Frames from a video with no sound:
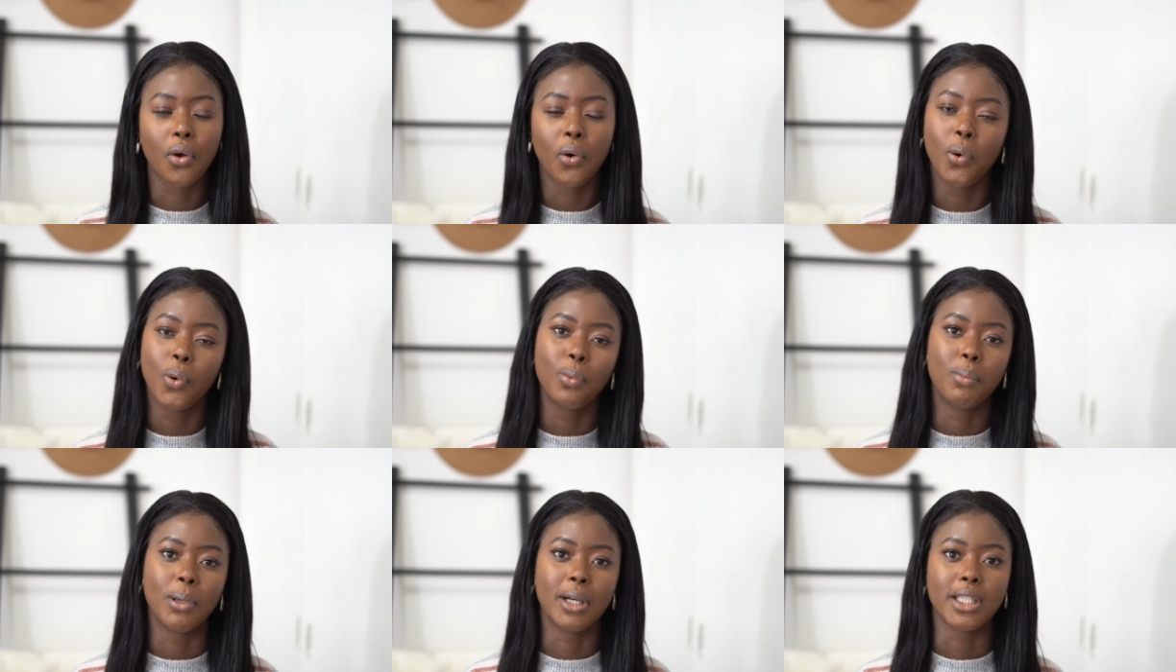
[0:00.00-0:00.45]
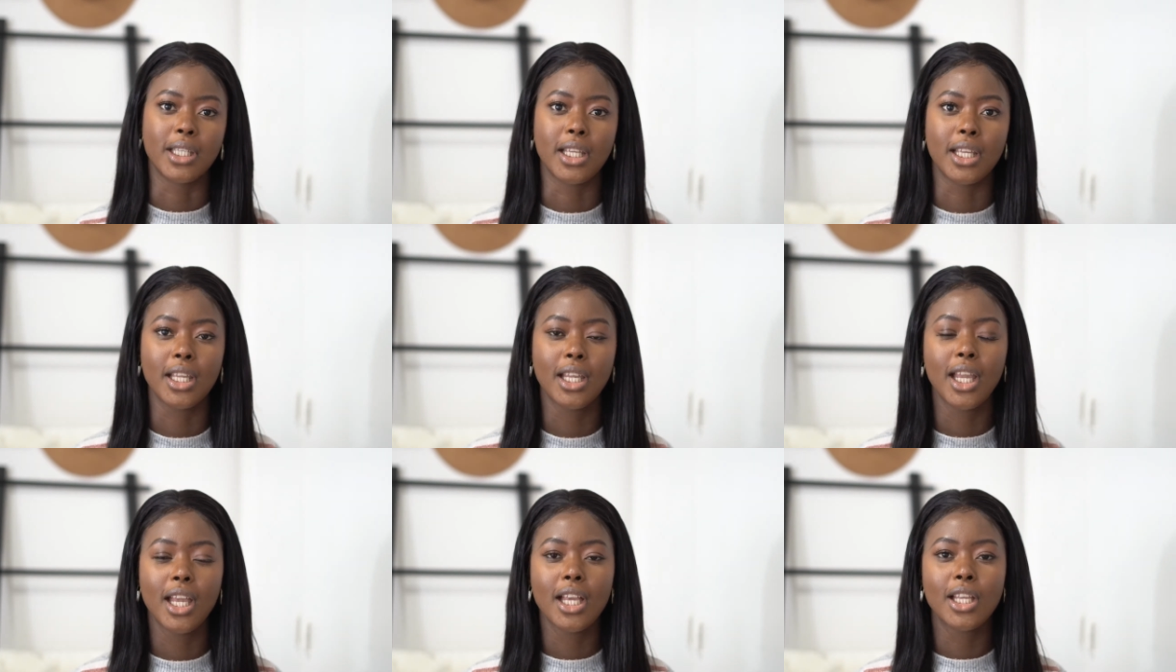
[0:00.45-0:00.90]
whole
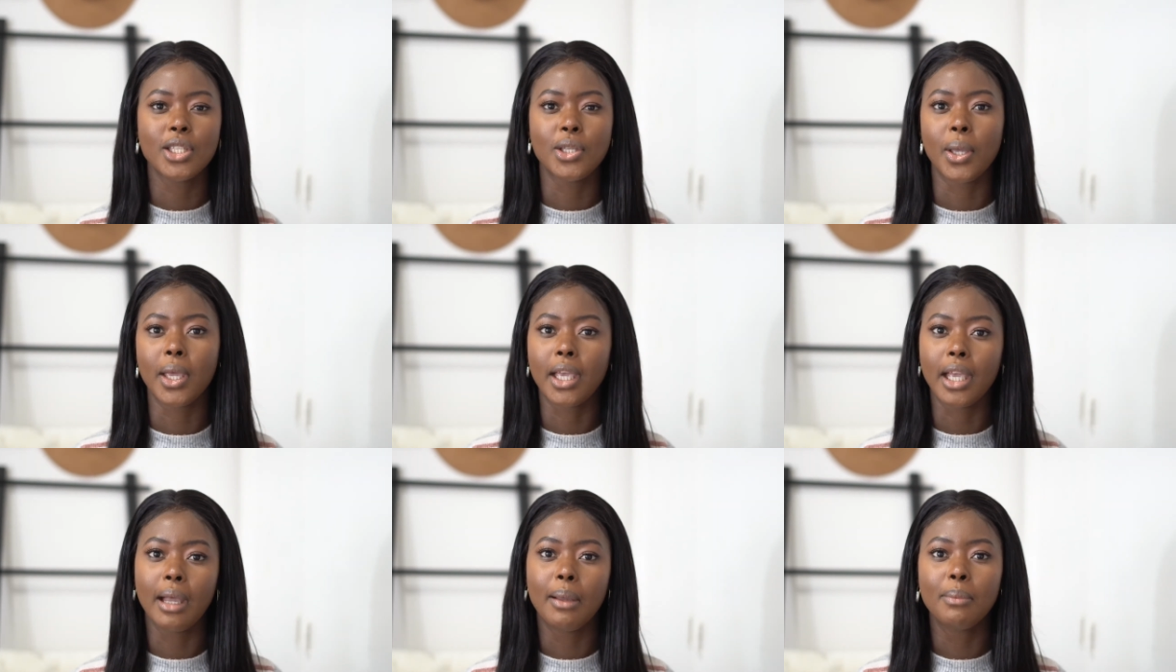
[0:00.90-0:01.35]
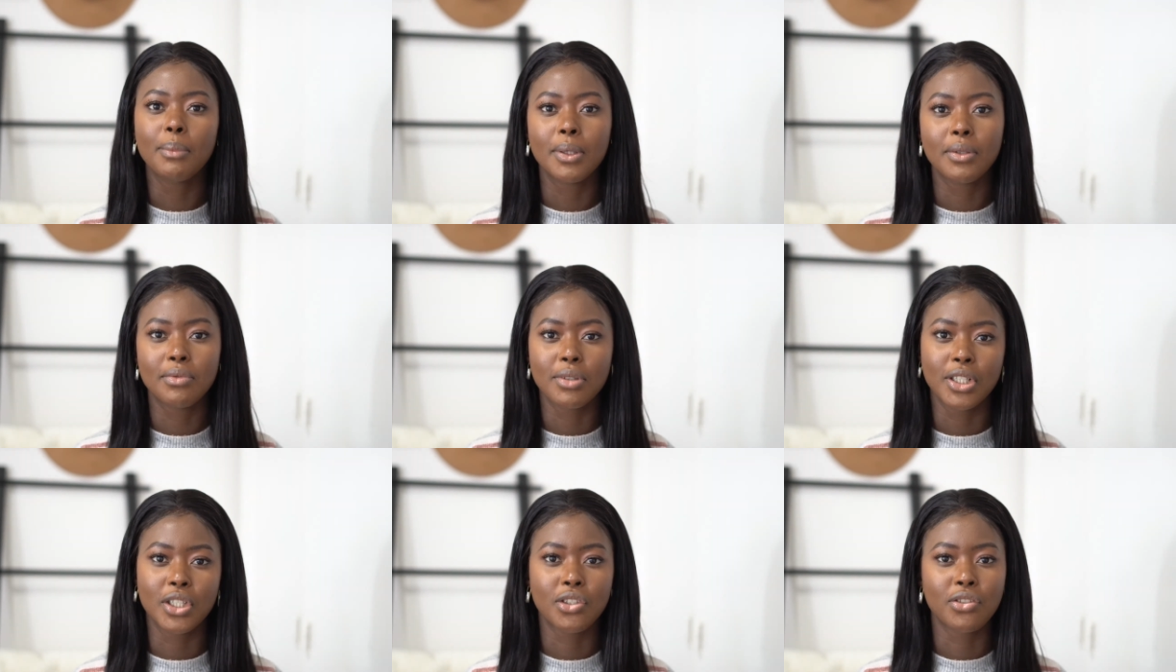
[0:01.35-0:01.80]
body, so it can be
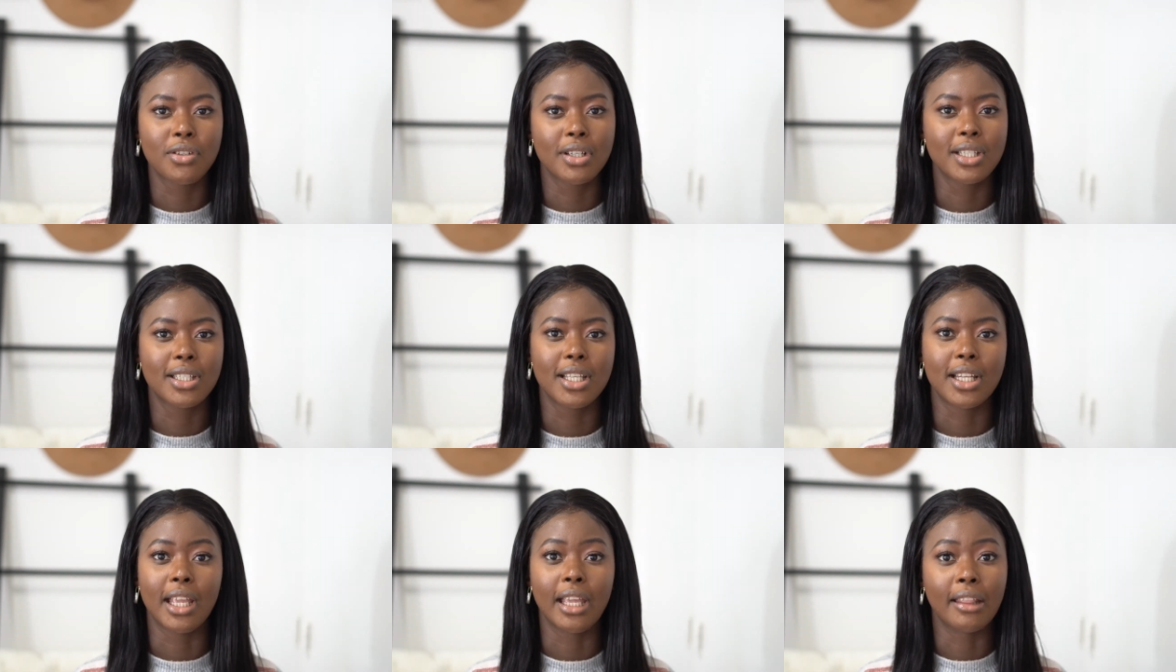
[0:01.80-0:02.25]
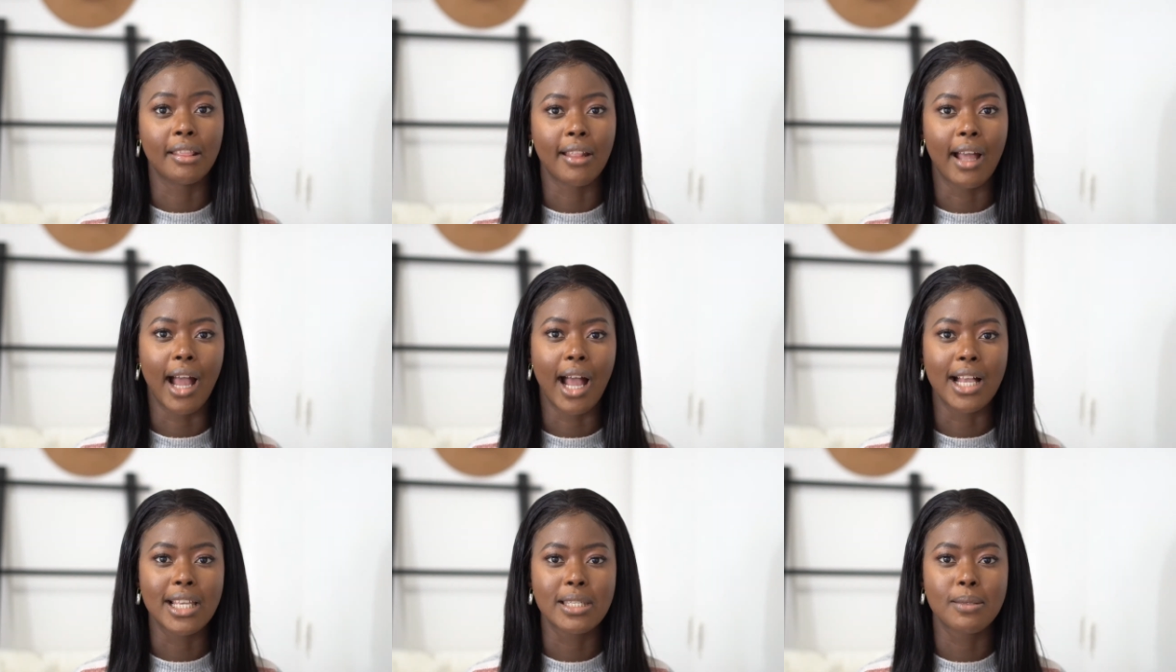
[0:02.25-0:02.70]
restricting in
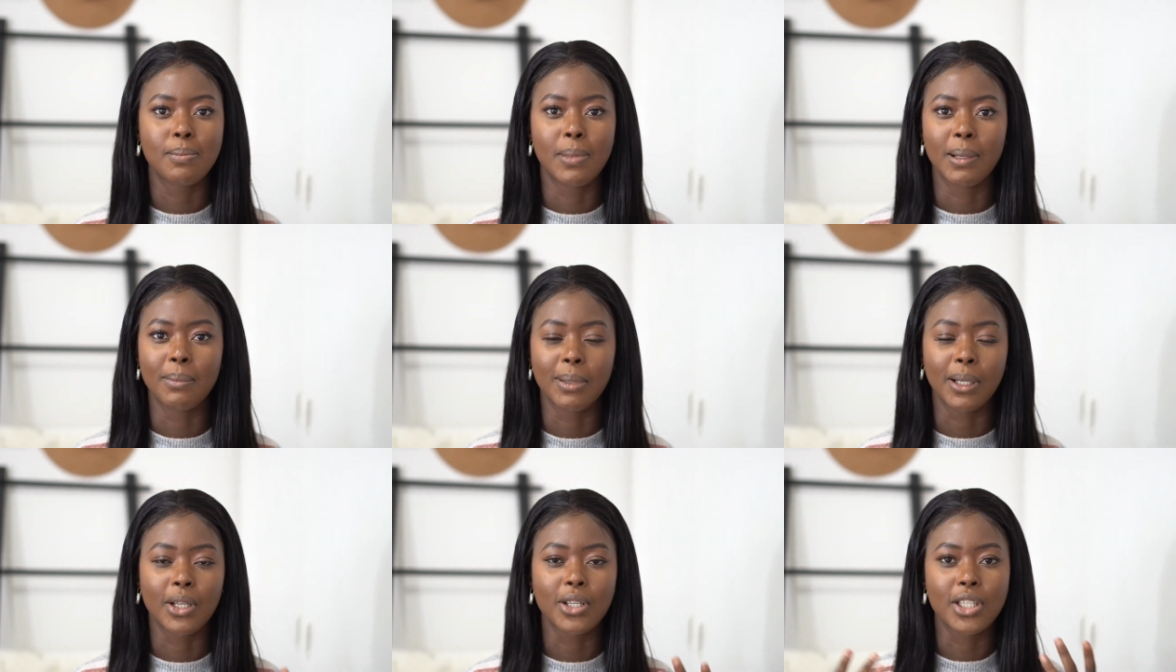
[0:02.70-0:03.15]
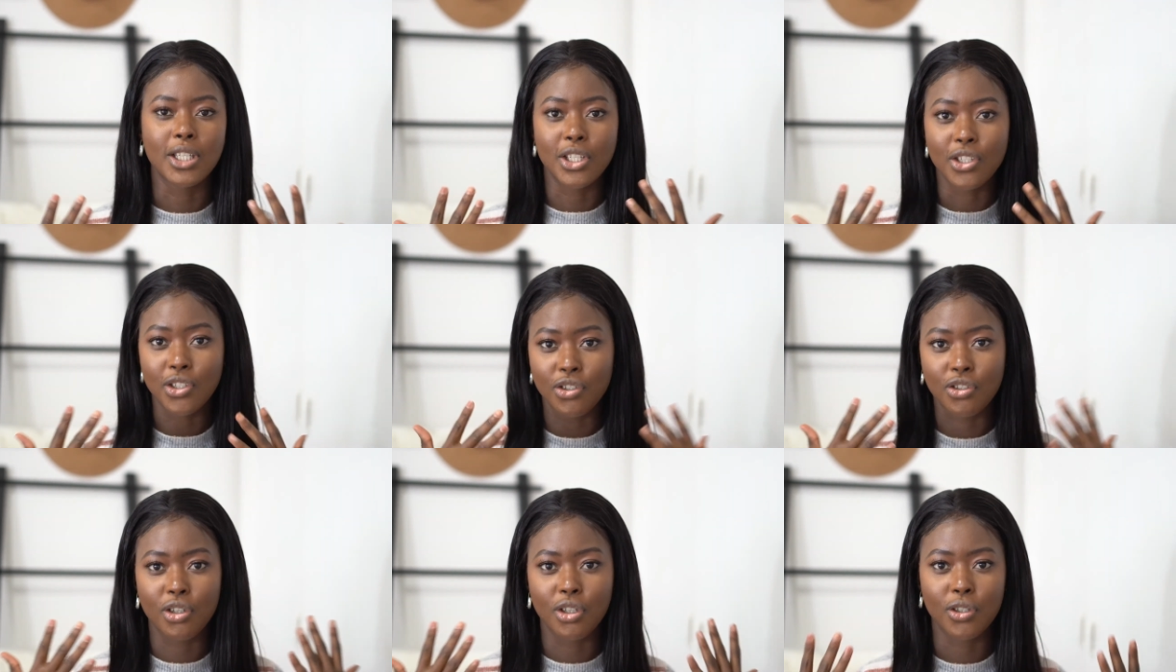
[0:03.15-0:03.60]
that aspect because
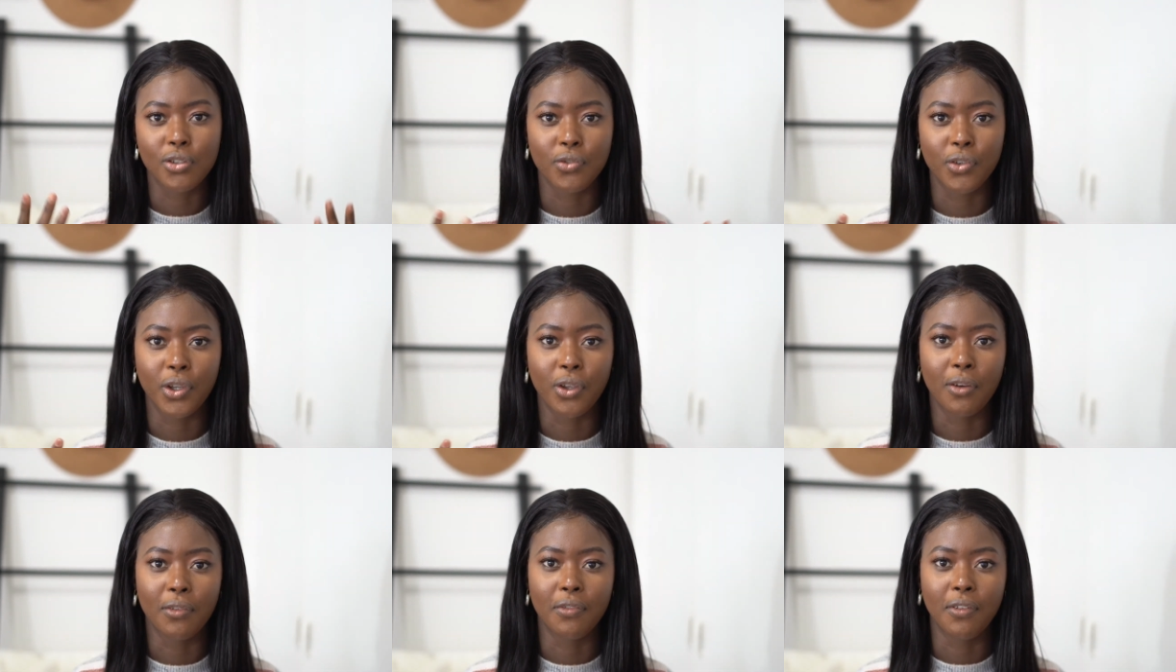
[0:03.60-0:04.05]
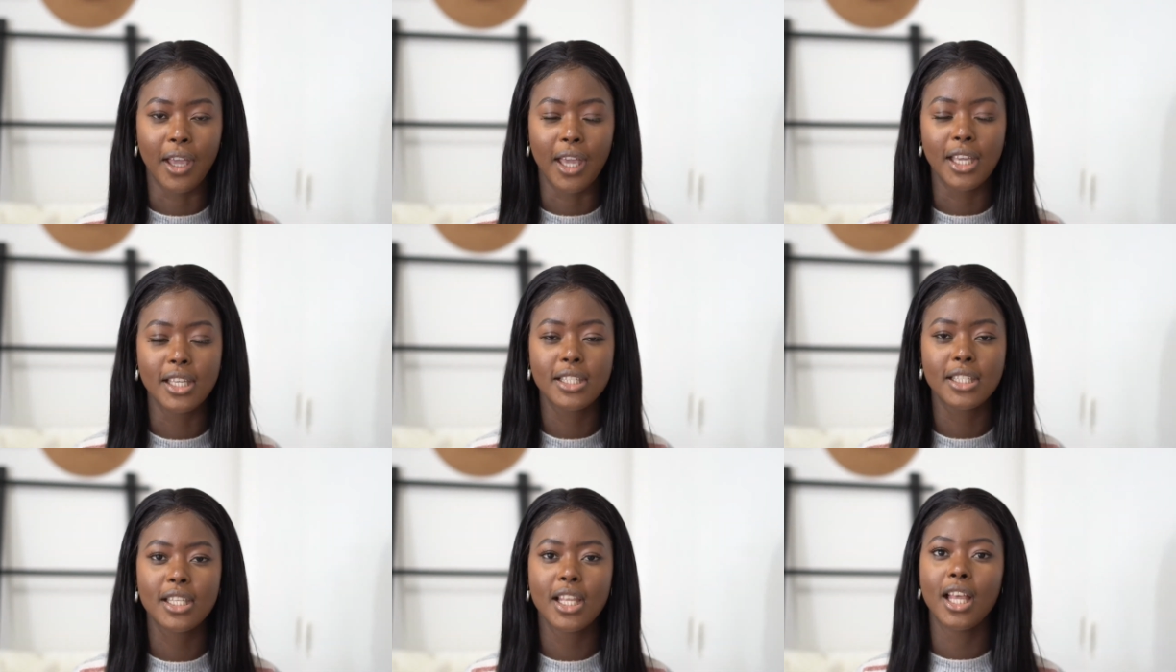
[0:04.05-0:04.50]
it's just for your
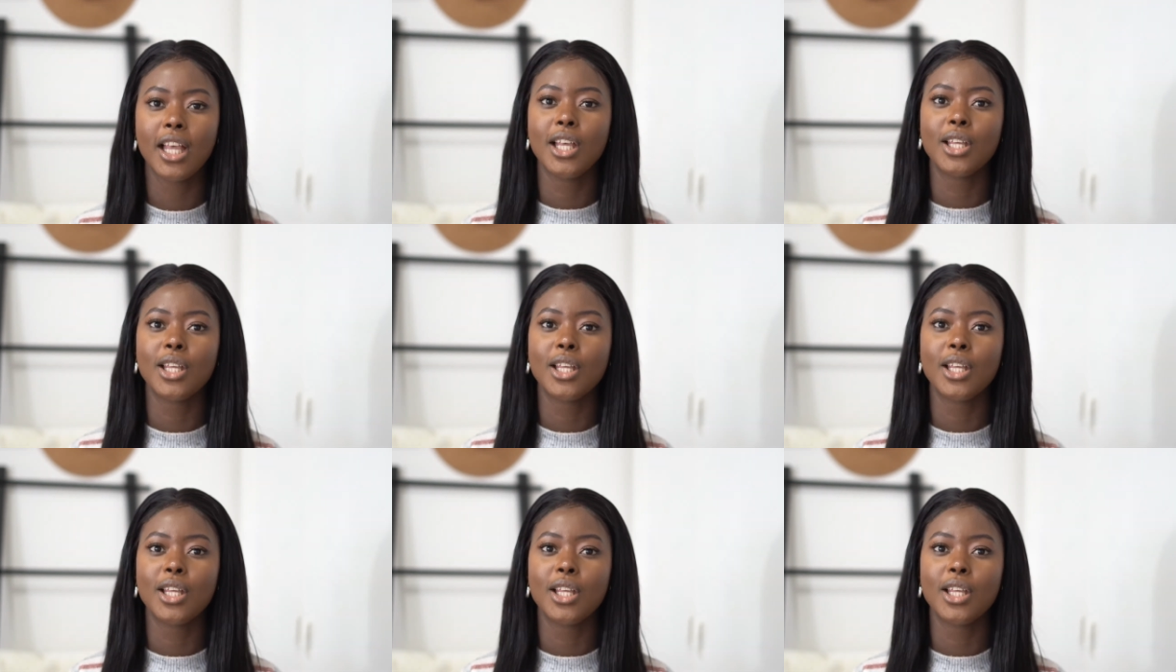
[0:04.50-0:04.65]
face.